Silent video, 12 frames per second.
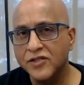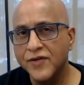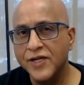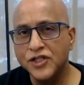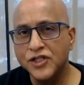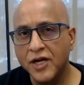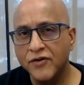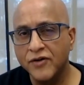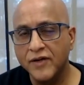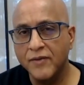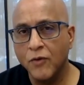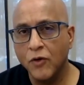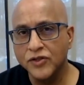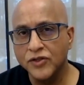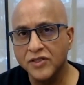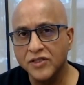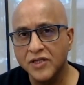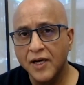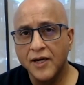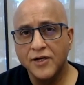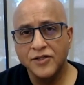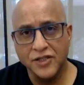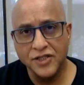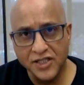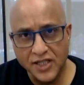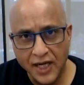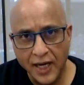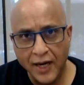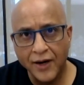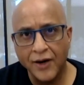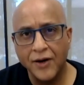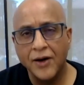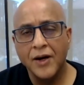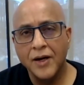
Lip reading: regenerative emotions such as care,